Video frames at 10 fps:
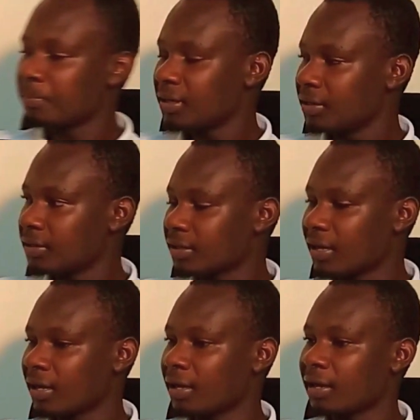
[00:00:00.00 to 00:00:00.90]
means
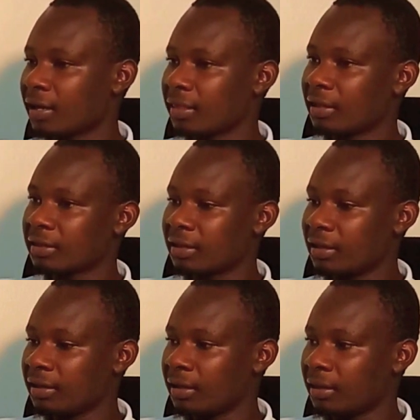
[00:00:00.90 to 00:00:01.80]
that
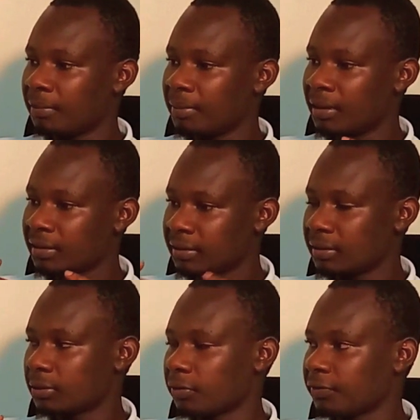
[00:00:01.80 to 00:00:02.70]
the
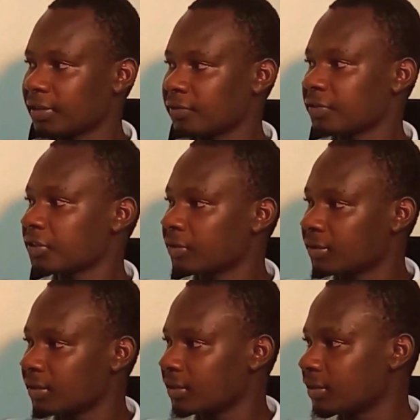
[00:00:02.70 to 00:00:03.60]
basis of artificial
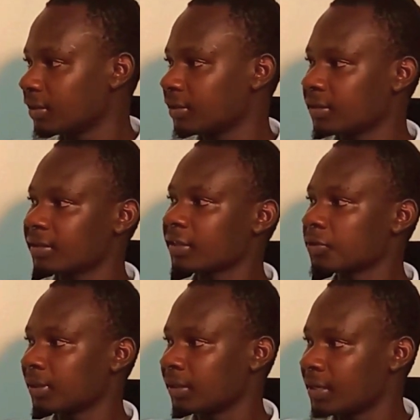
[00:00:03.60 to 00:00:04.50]
intelligence is
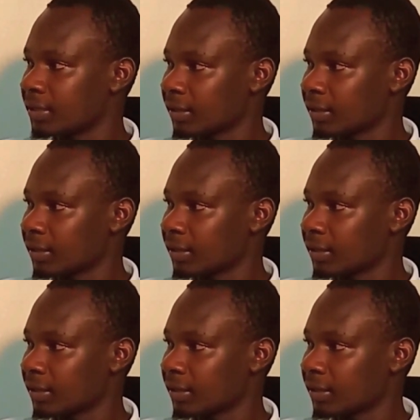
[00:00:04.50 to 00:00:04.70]
actually data.